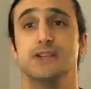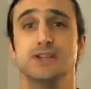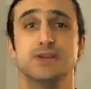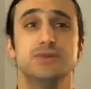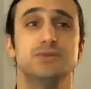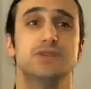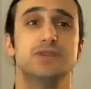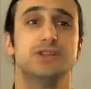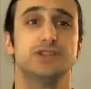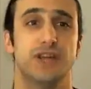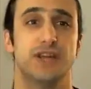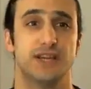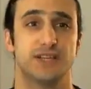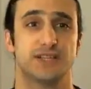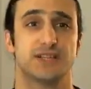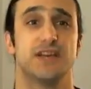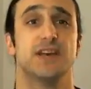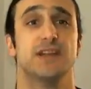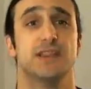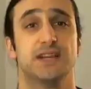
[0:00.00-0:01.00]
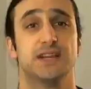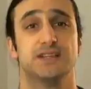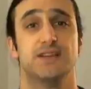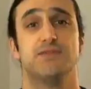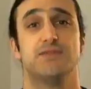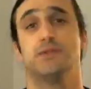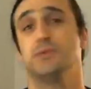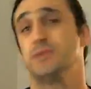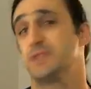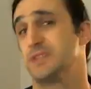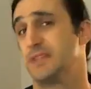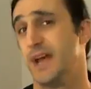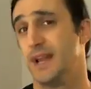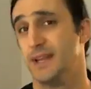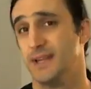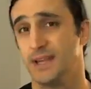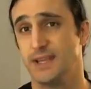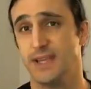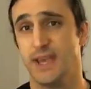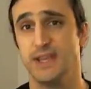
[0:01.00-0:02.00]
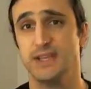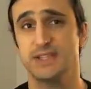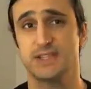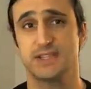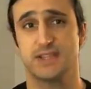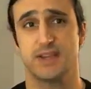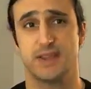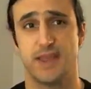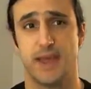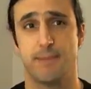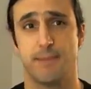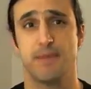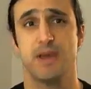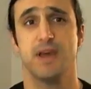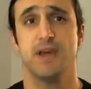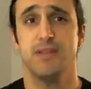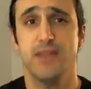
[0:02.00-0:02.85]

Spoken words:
to suggest that if you stand against them,